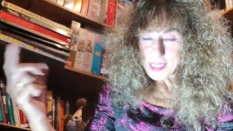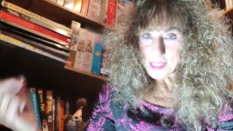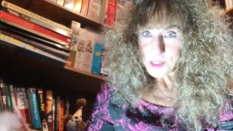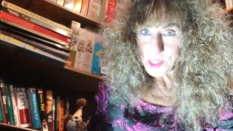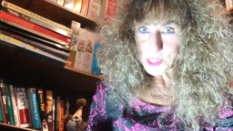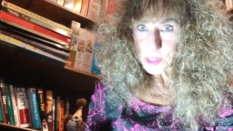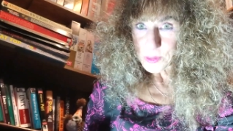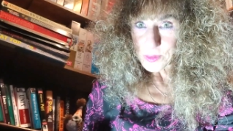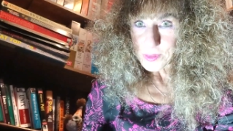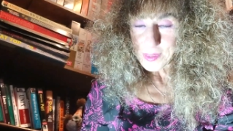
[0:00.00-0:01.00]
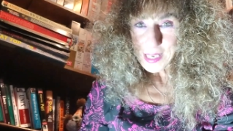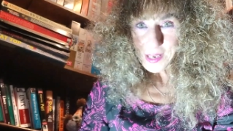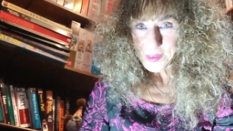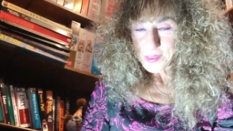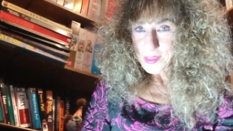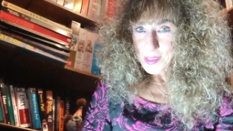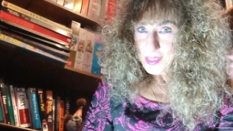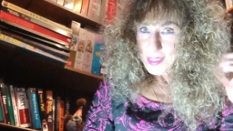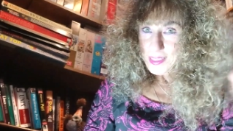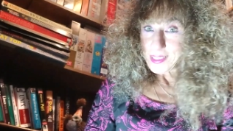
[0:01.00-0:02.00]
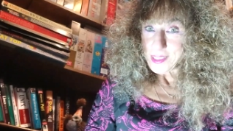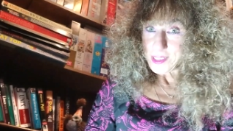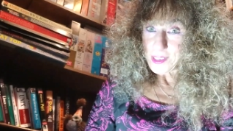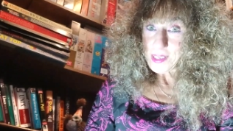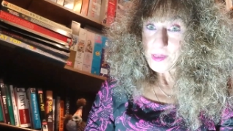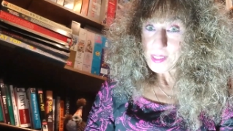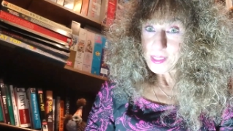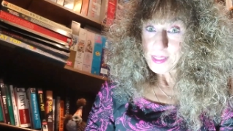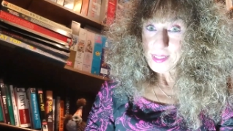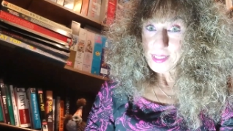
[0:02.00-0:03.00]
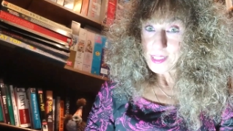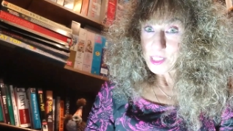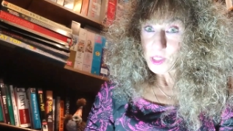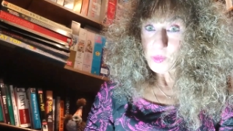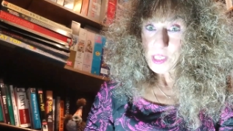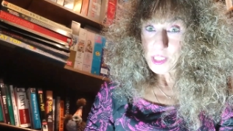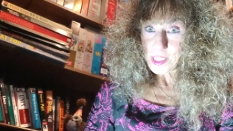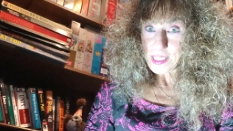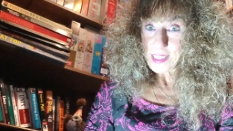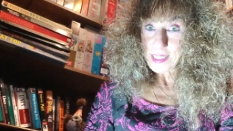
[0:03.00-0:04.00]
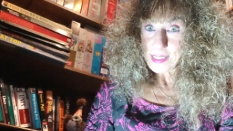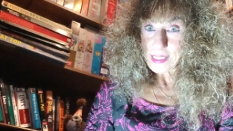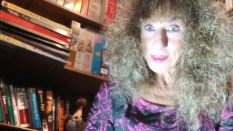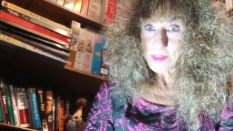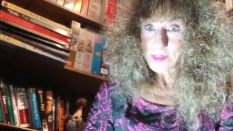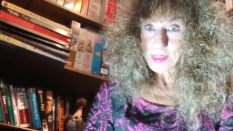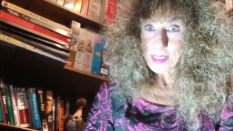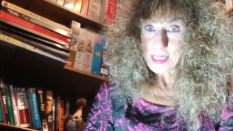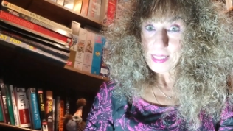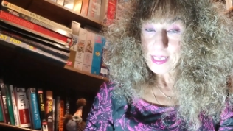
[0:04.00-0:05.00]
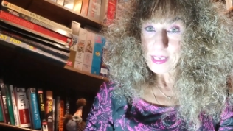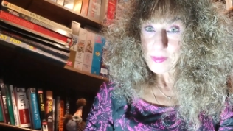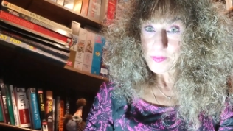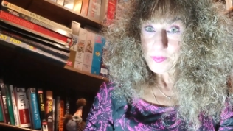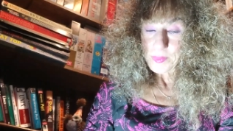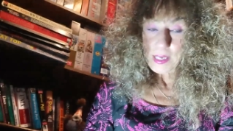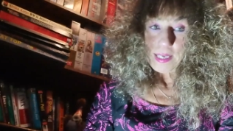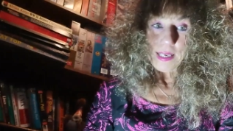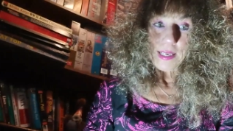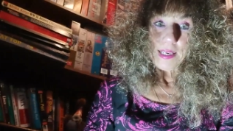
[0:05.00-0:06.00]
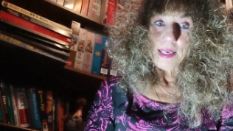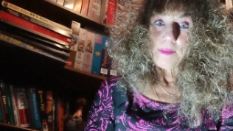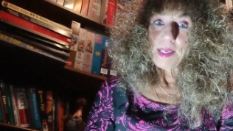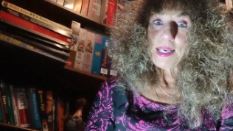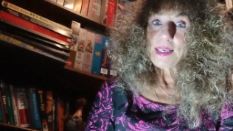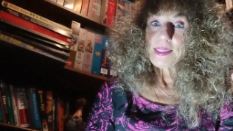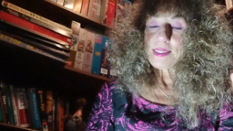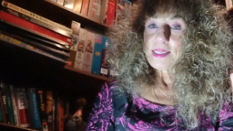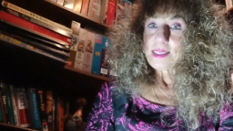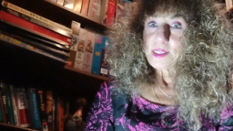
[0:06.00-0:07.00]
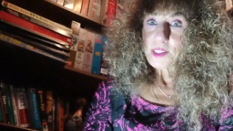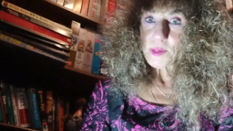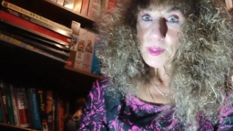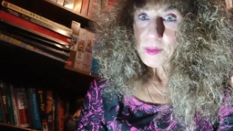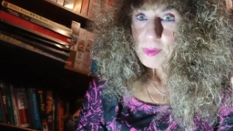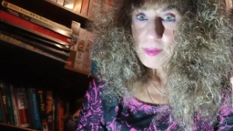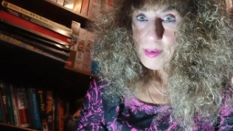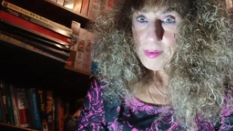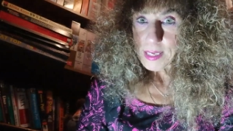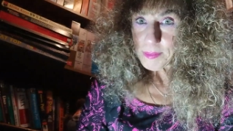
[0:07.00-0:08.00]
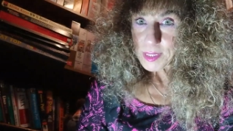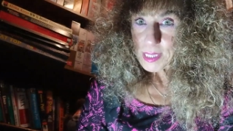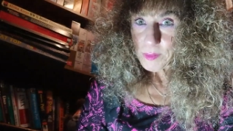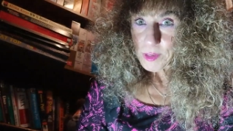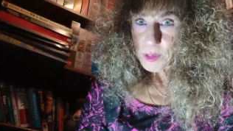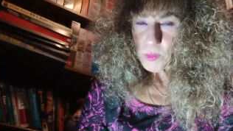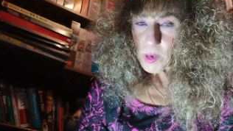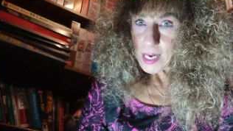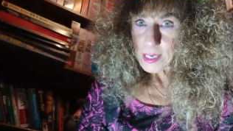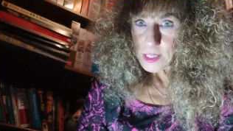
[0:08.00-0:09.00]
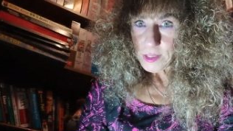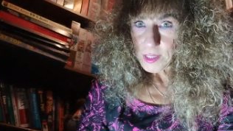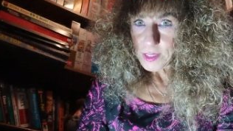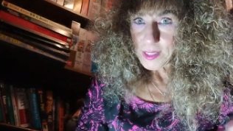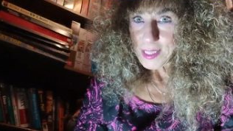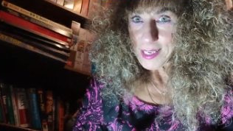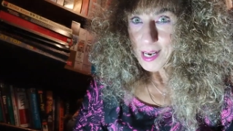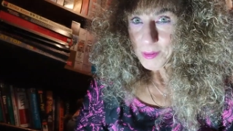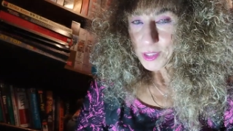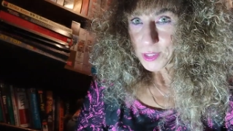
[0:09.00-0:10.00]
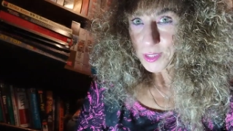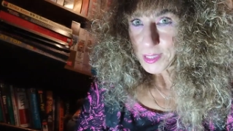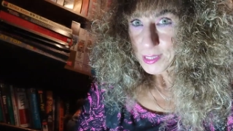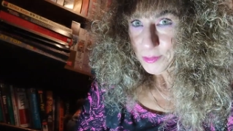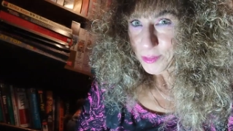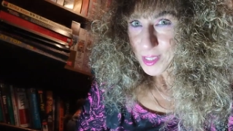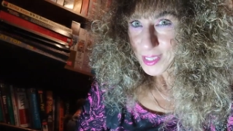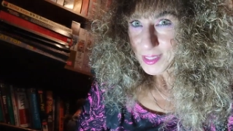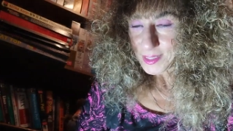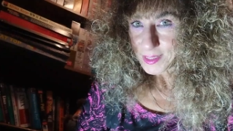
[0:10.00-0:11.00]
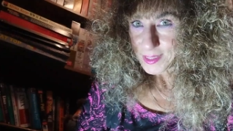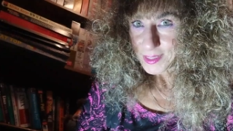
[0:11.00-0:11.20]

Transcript: and tells Sue. Now, look at the, the situation you got yourself in there because Sue would be very upset with you. What? You didn't think I was a good enough friend